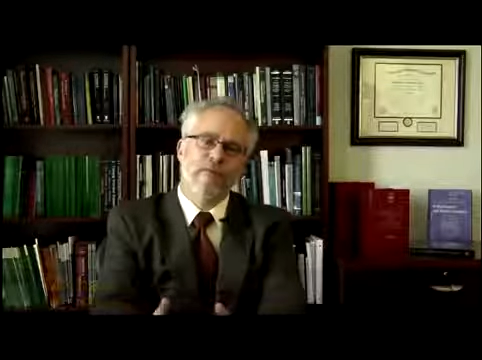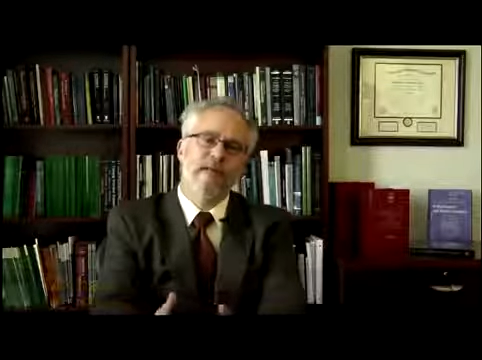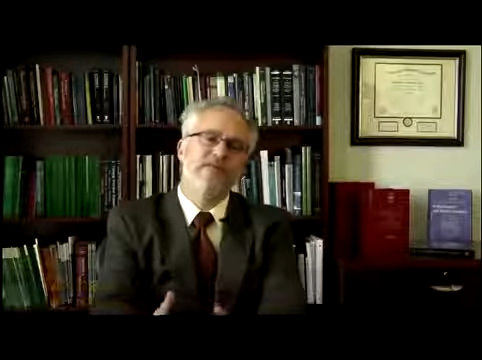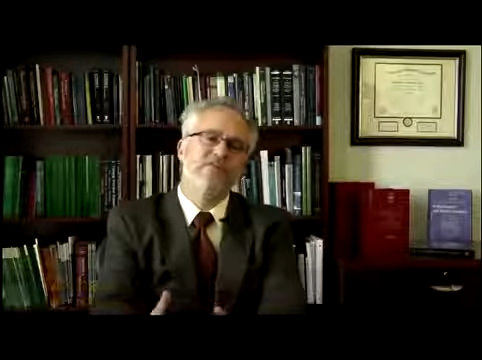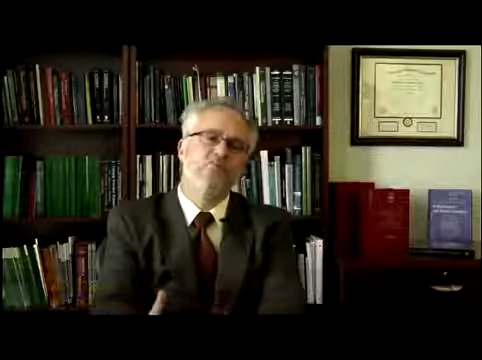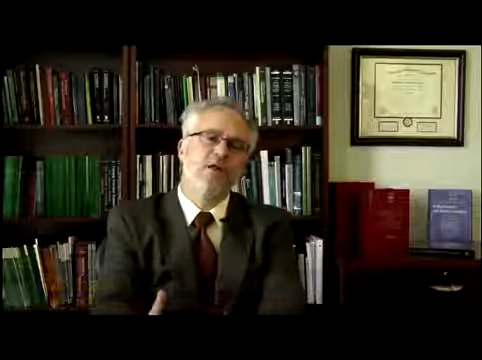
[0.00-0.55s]

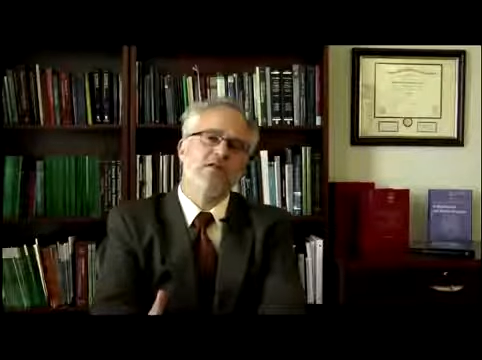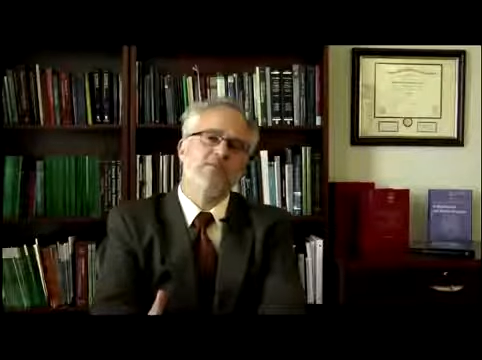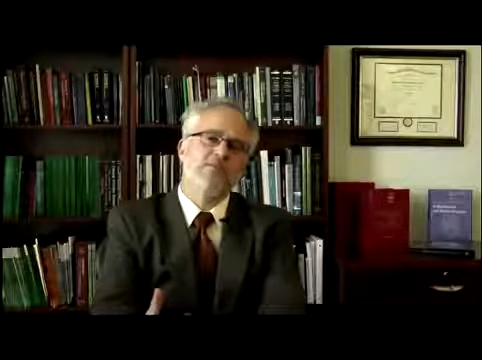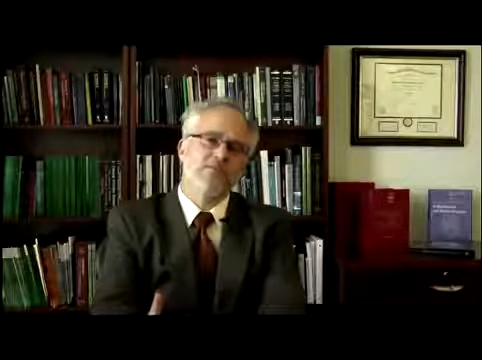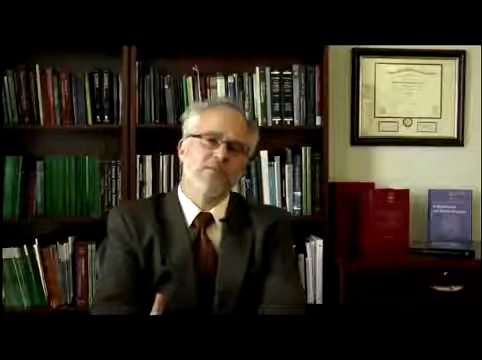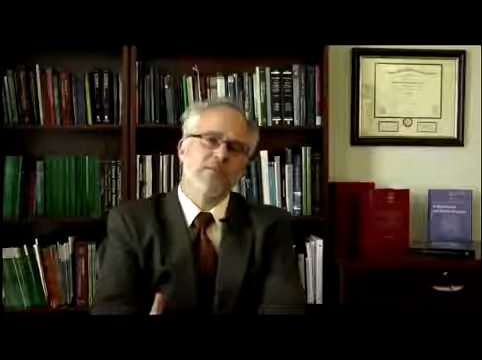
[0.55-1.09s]
as well as
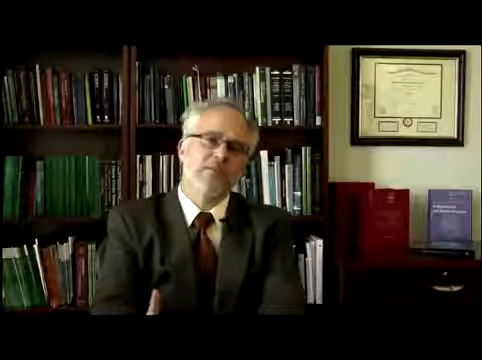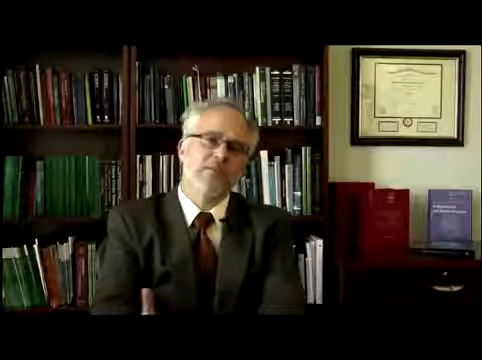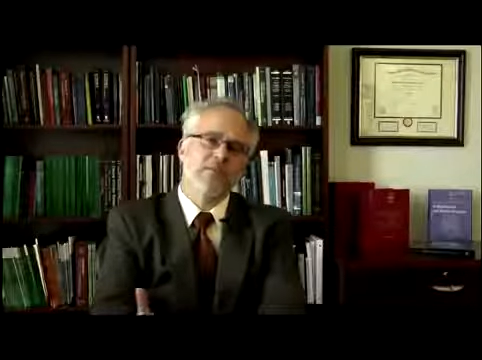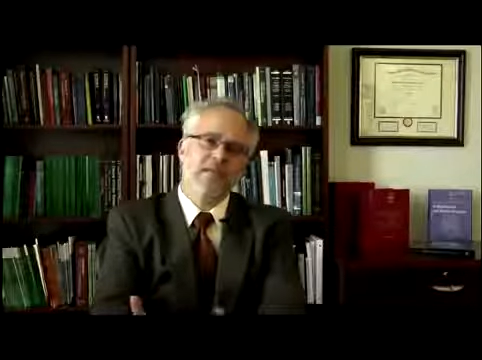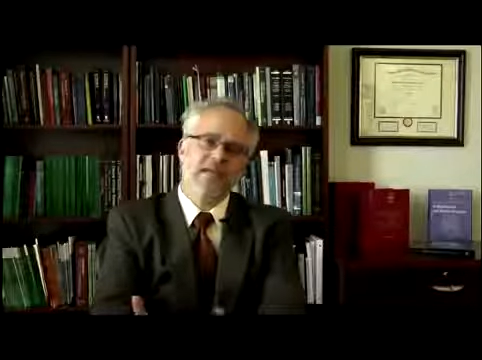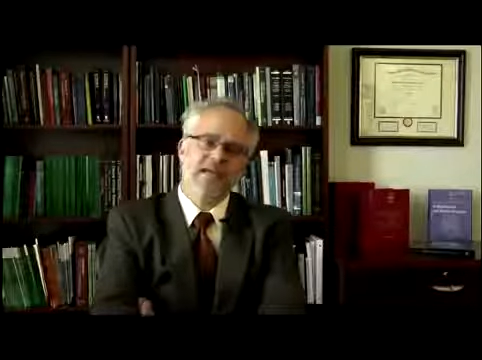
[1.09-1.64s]
difficulty
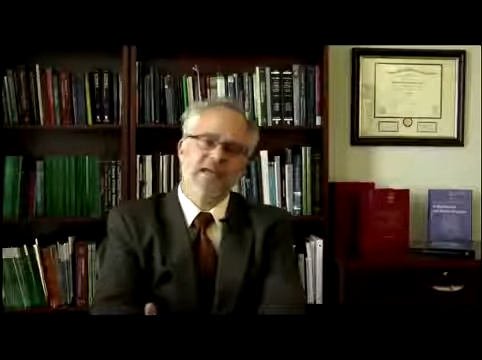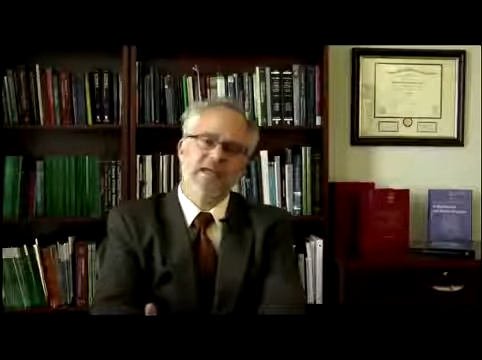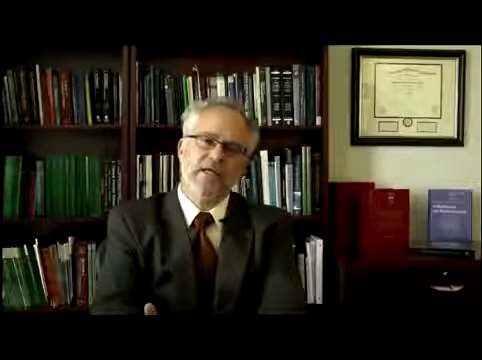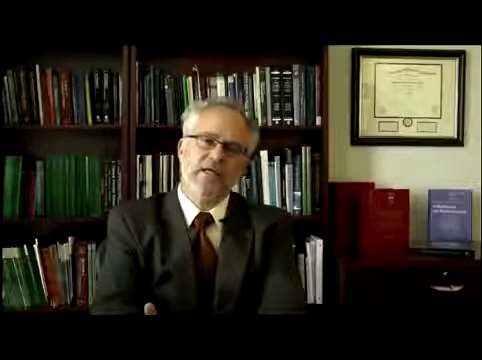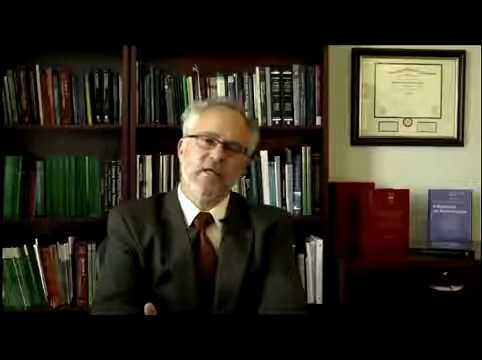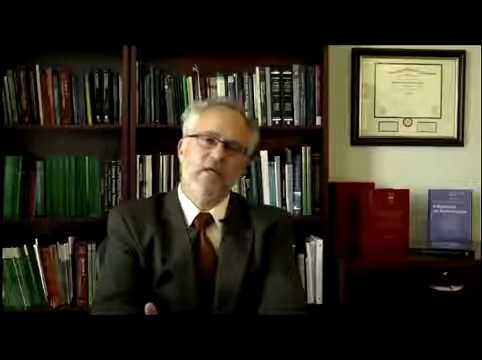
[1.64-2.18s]

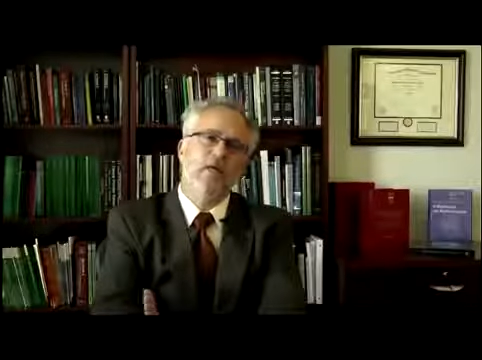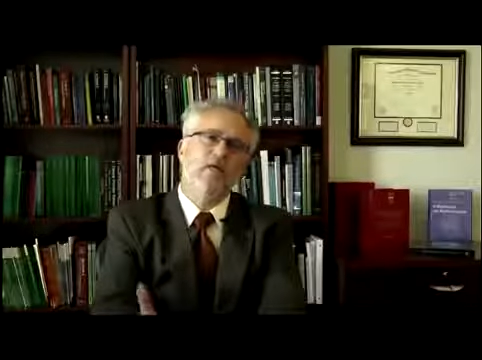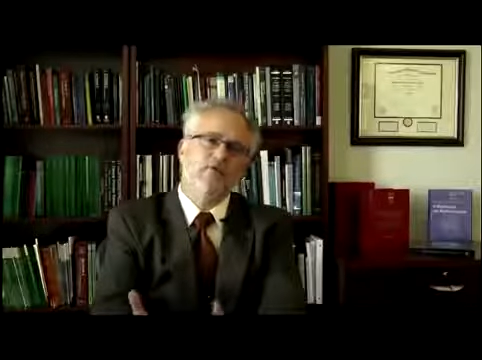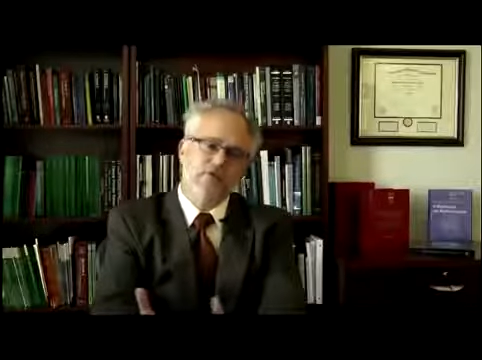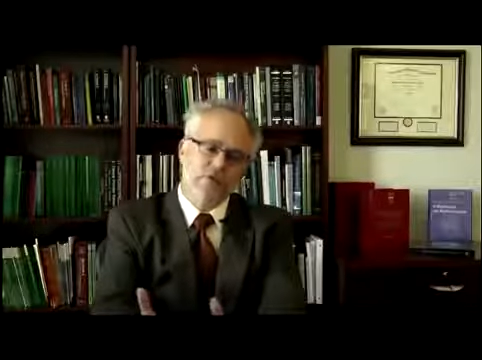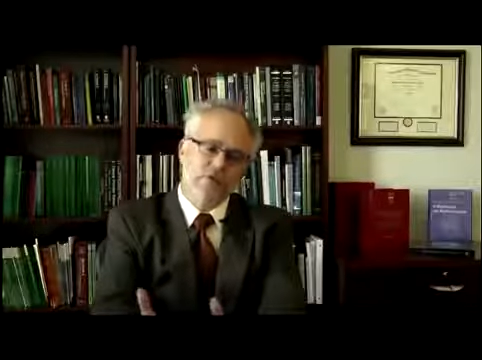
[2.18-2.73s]
maintaining
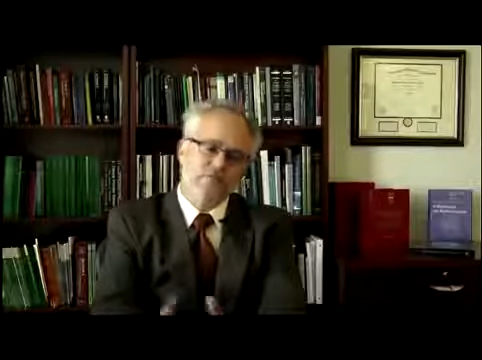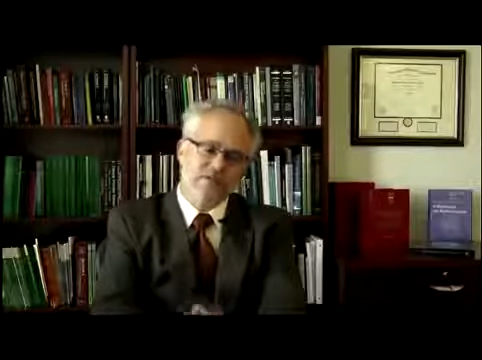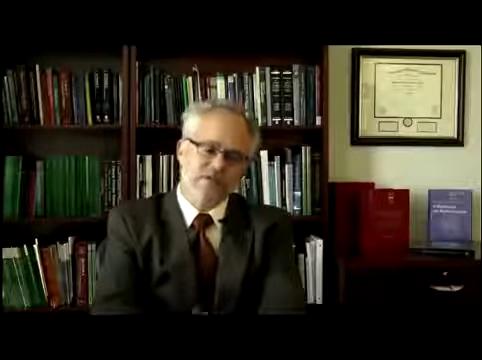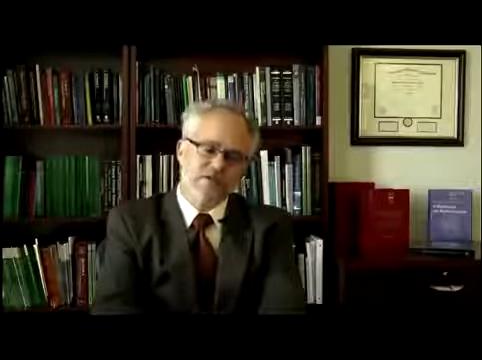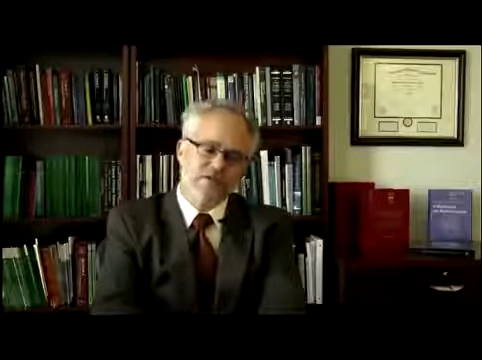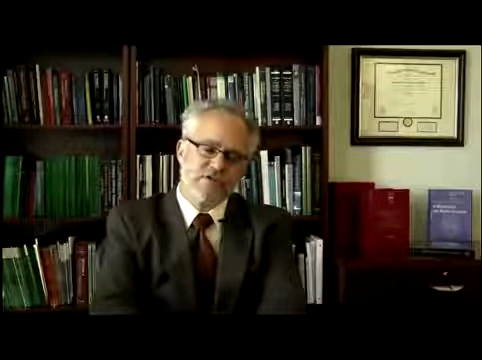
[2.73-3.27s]
certain
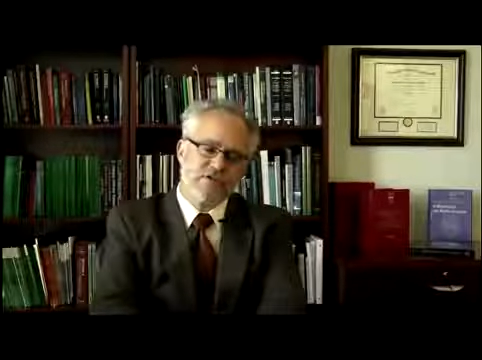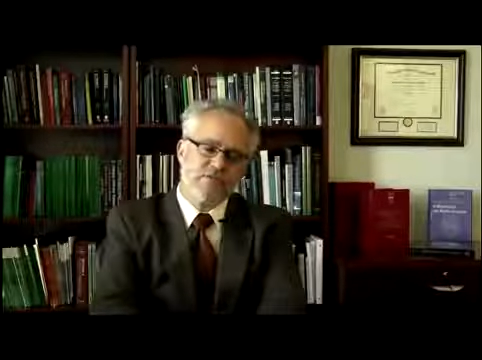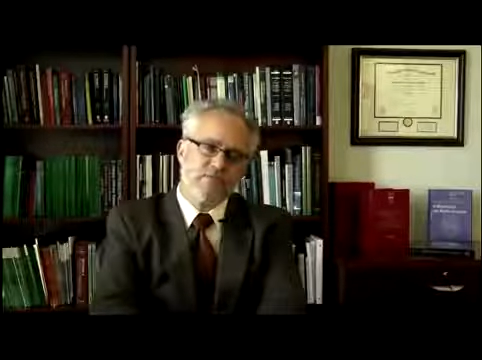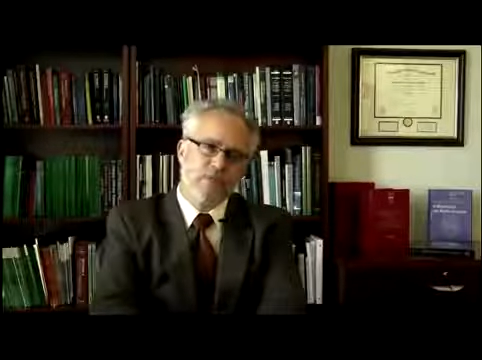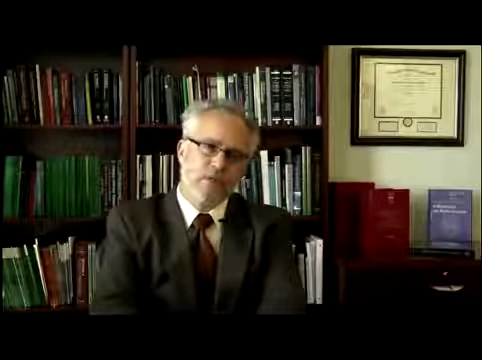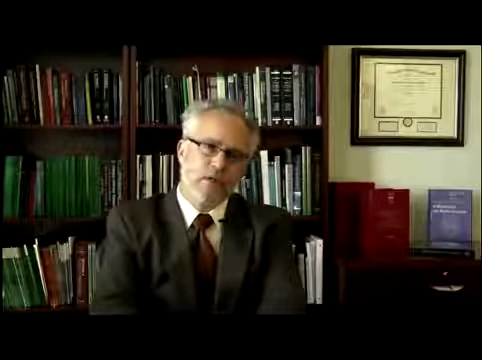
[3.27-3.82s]
positions.